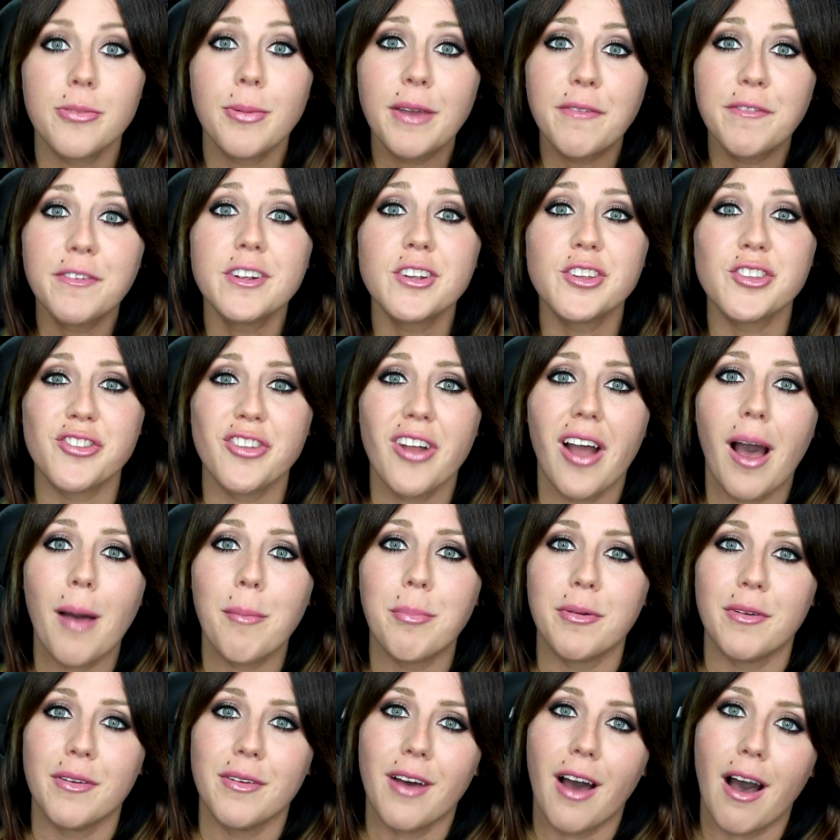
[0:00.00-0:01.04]
my first stop
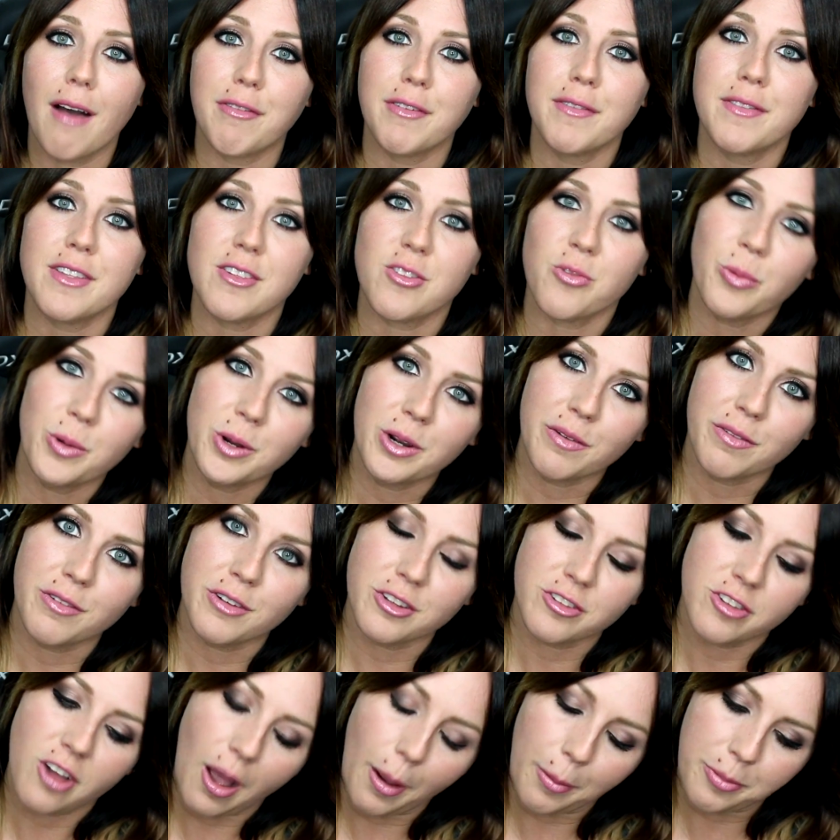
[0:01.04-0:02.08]
off of this wonderful
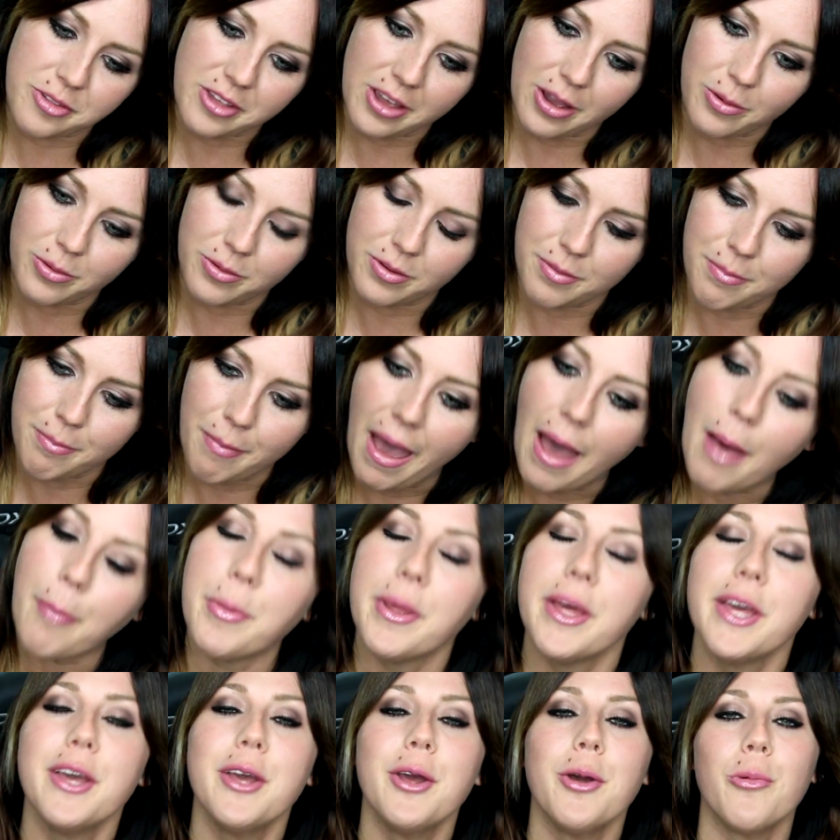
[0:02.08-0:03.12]
top-down map
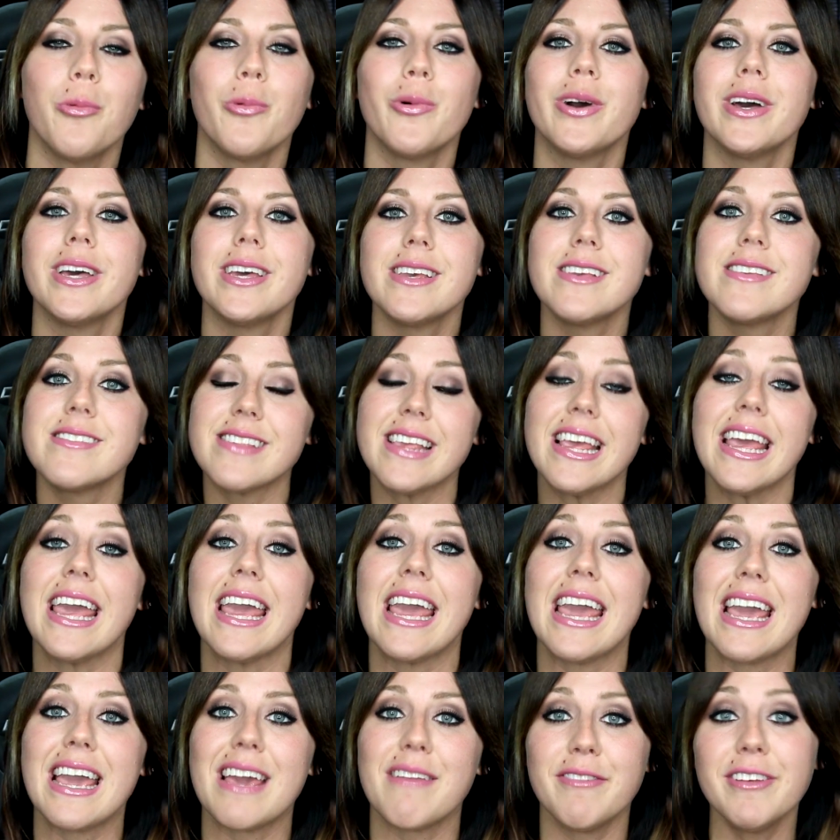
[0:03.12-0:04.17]
was
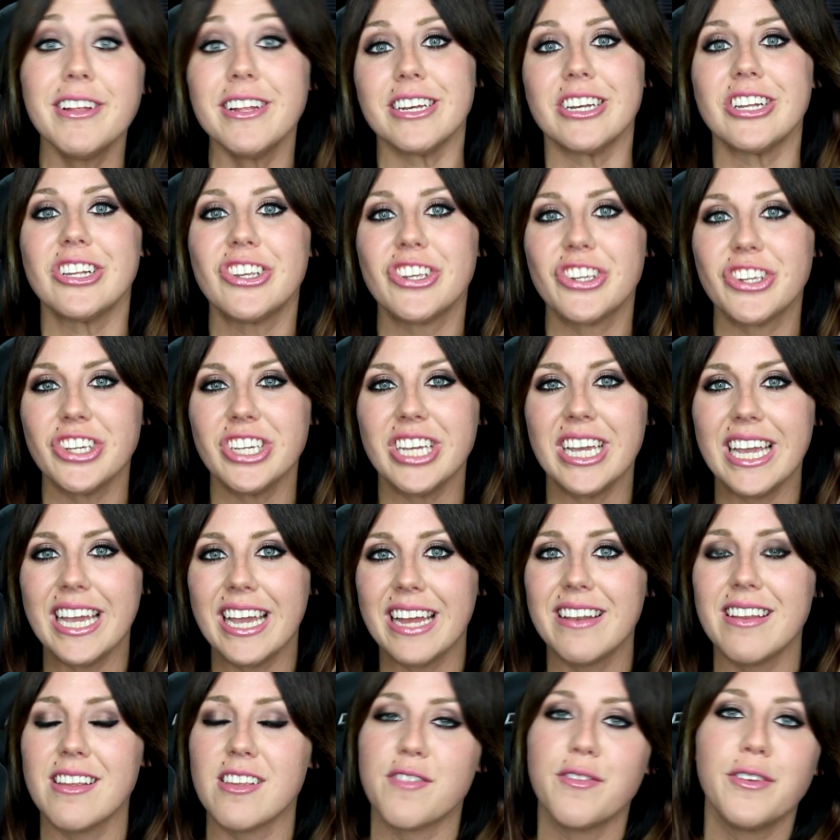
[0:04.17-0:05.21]
a village,
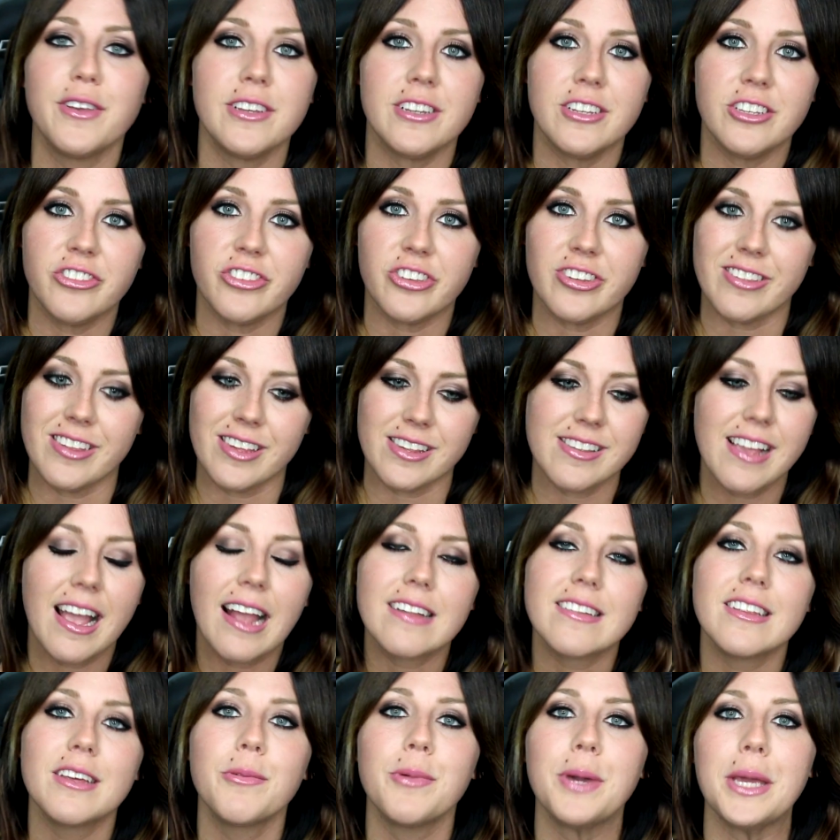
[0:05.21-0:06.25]
and this village is
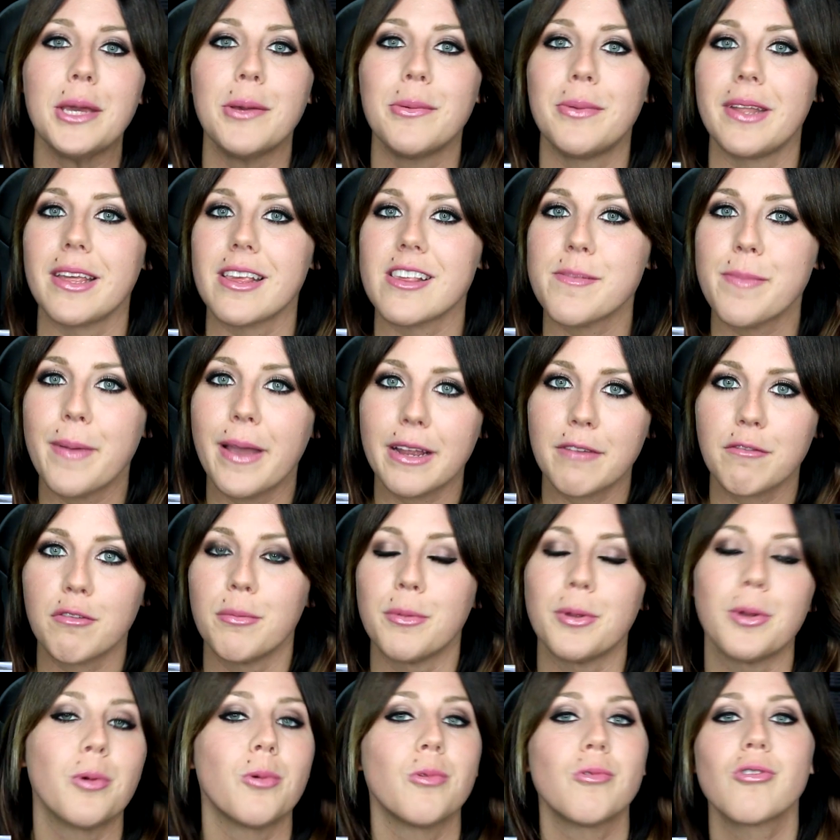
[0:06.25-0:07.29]
exactly what you would expect from
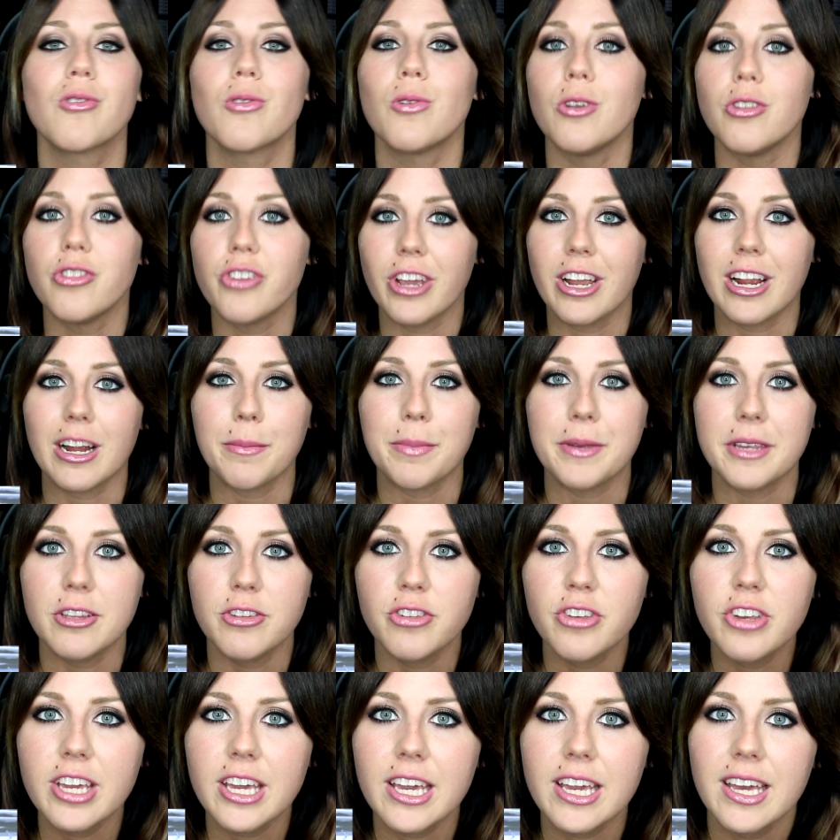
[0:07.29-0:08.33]
an old school
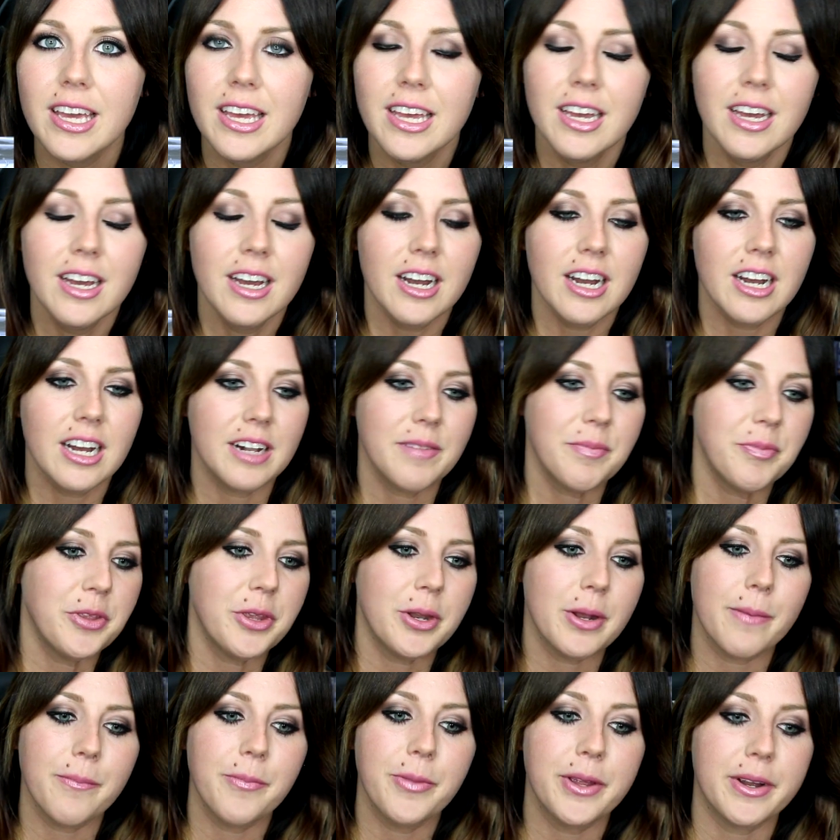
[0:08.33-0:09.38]
JRPG. You
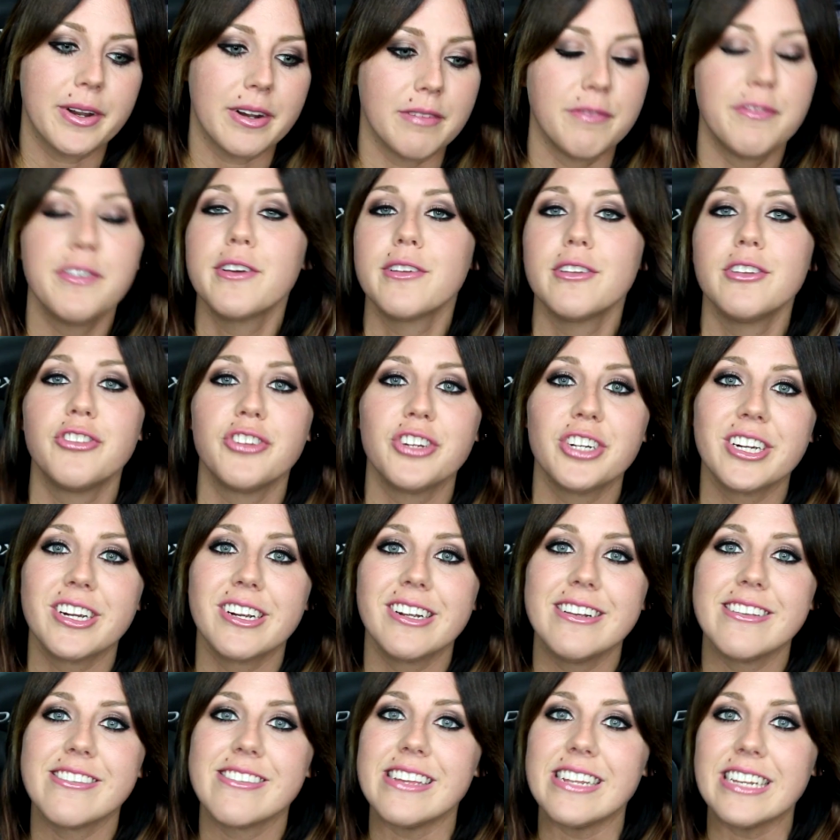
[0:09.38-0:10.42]
know, there are
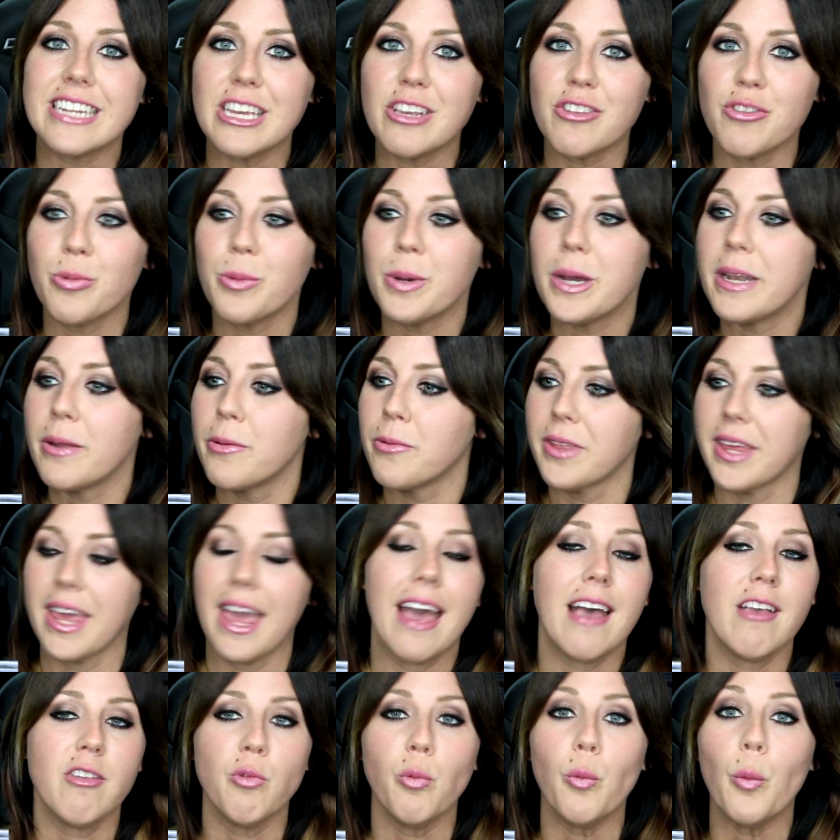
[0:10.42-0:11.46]
villagers, and each one only
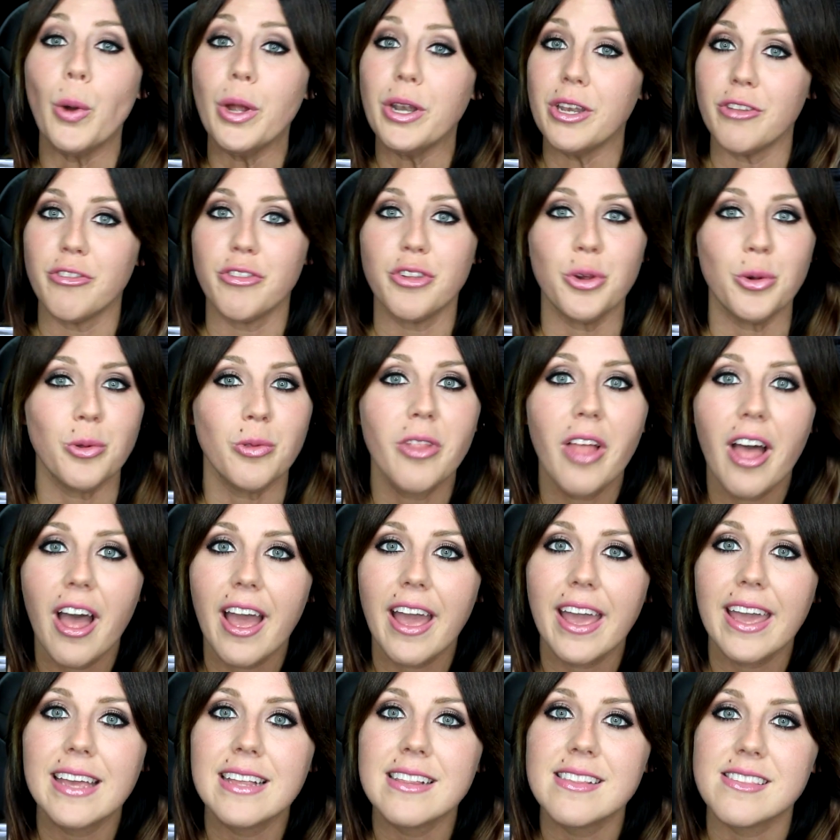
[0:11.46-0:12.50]
has 1 to 2
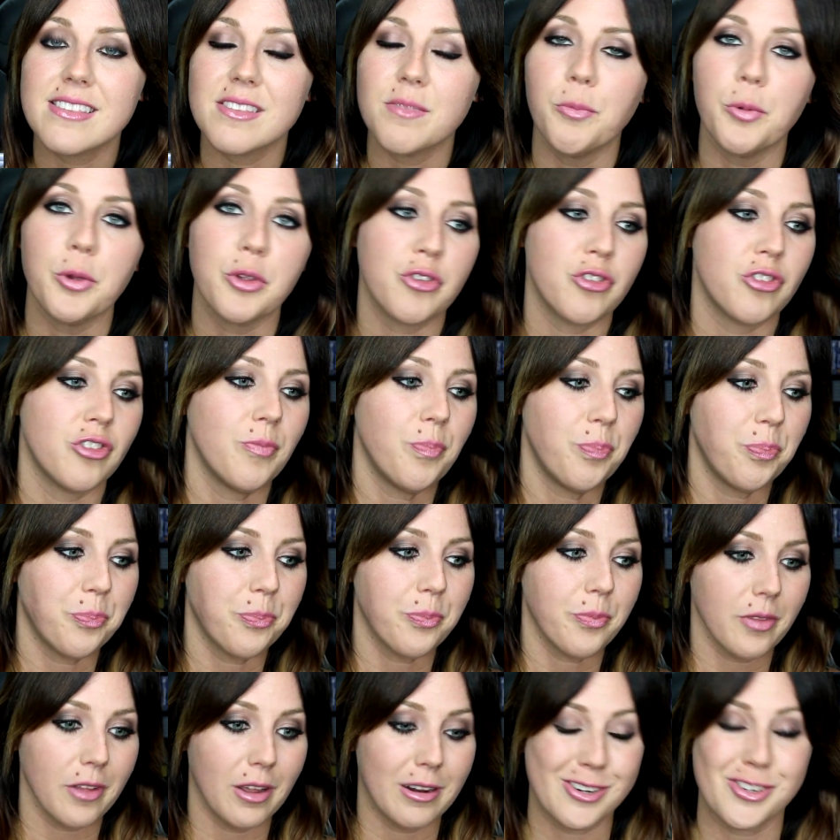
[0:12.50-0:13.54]
lines, which
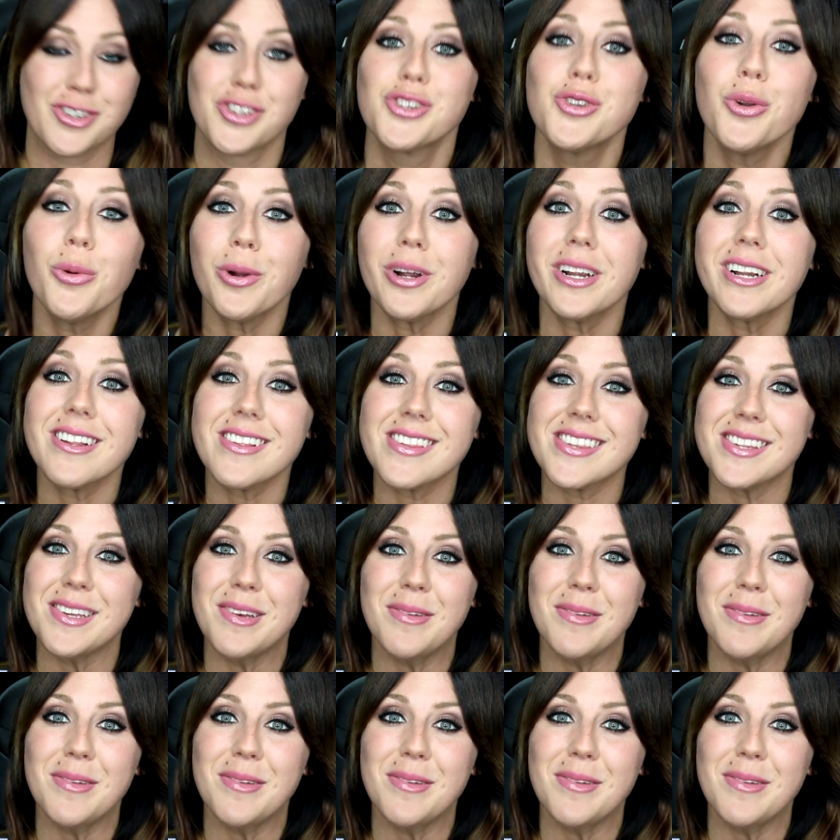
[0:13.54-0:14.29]
are short,